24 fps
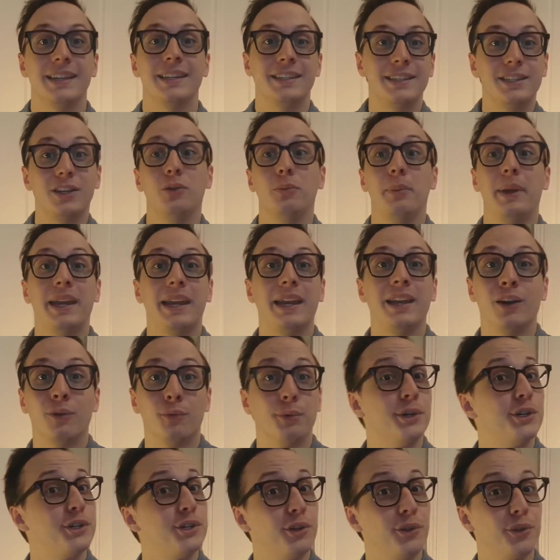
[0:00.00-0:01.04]
is still making
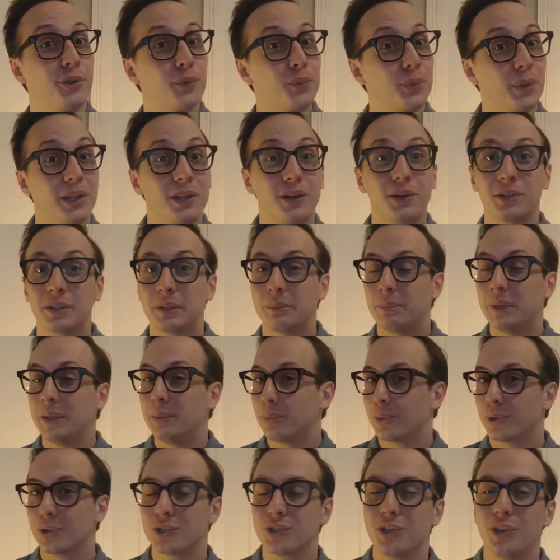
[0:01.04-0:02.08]
original thrillers and
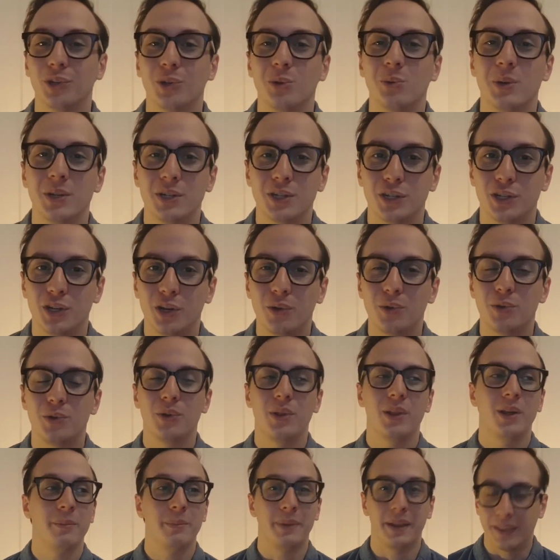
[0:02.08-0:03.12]
people are still going to go
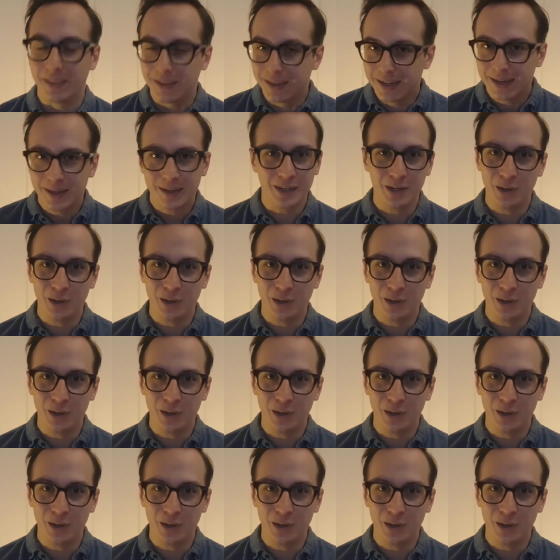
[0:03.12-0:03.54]
to them, and,